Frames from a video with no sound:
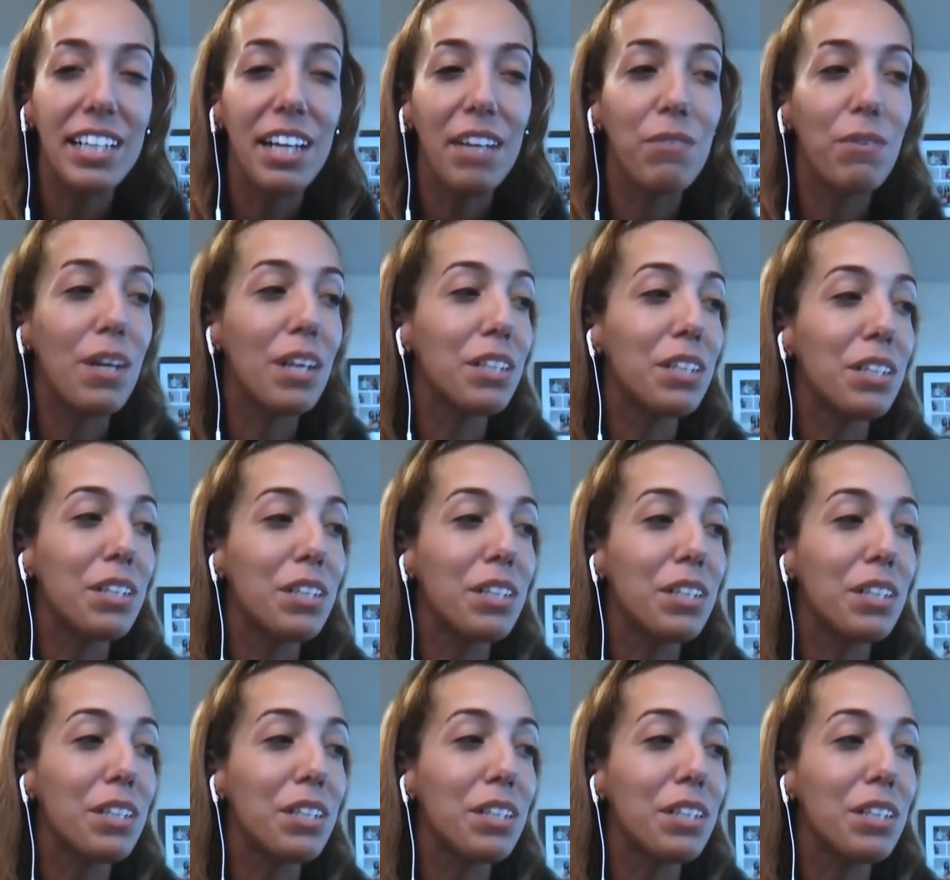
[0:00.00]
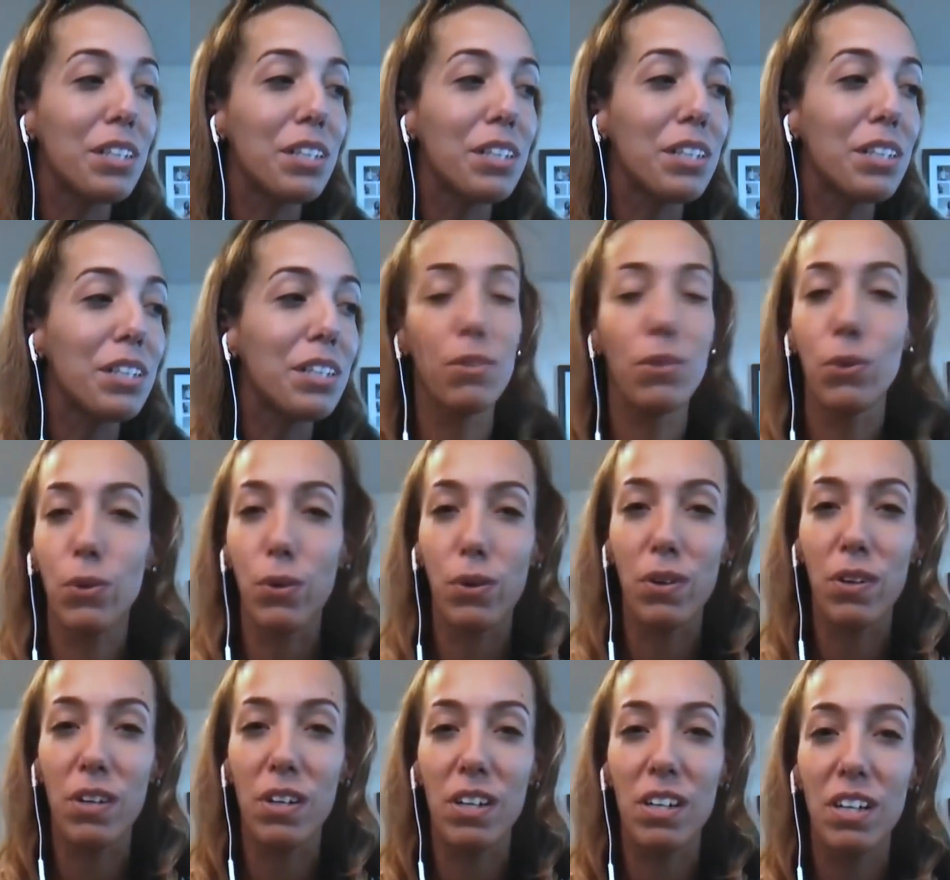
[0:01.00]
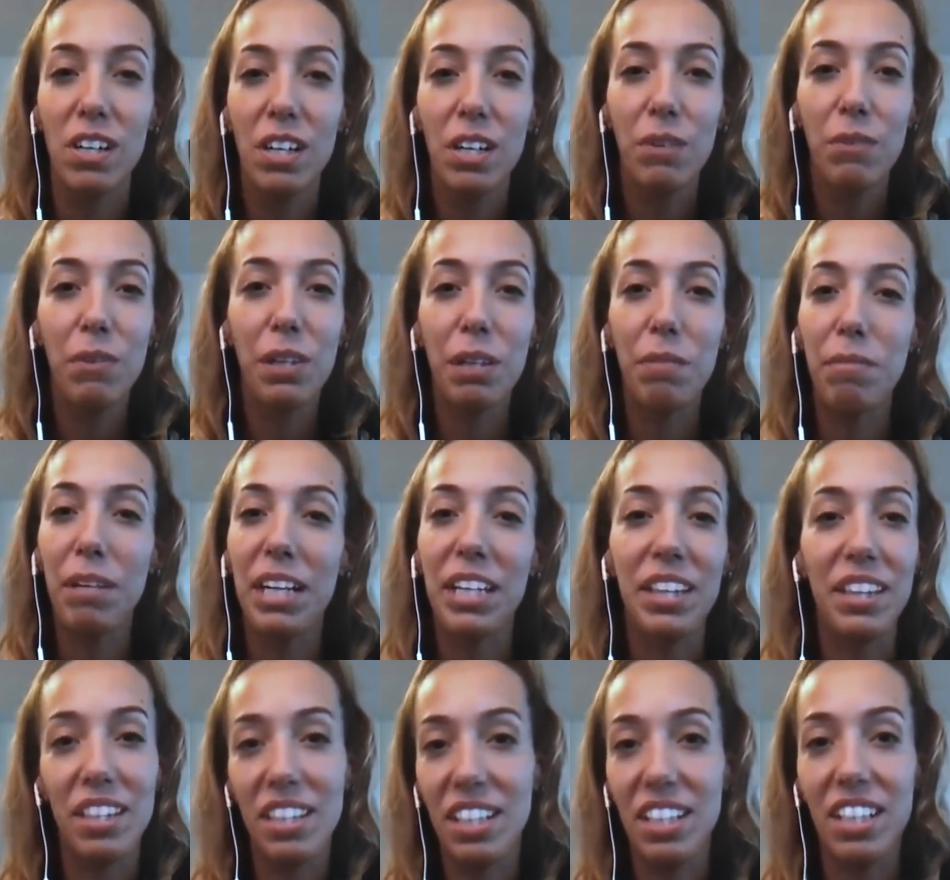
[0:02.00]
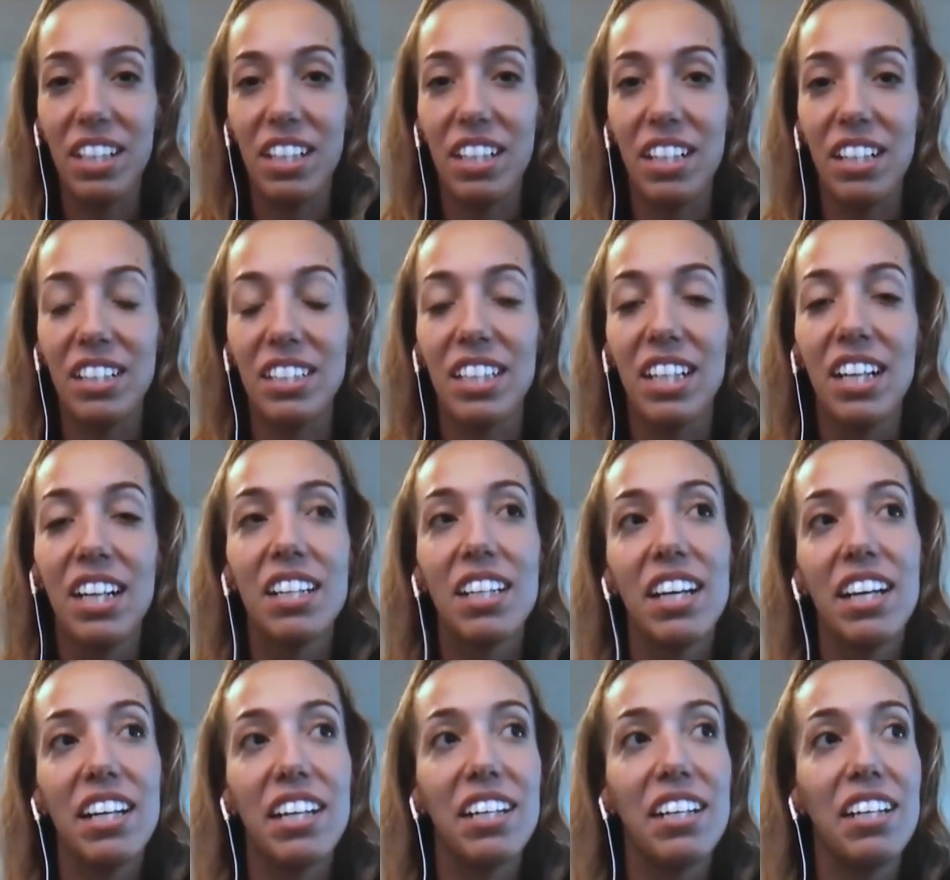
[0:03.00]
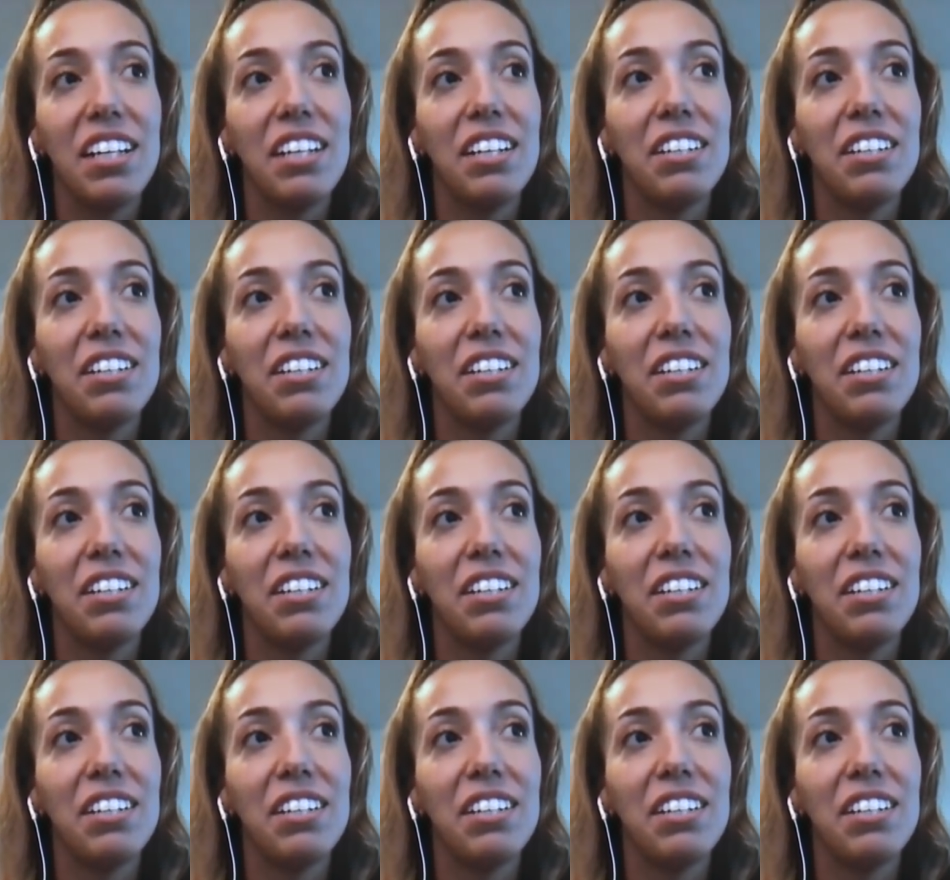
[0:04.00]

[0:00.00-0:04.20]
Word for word: They watched me on the floor with my things. Like,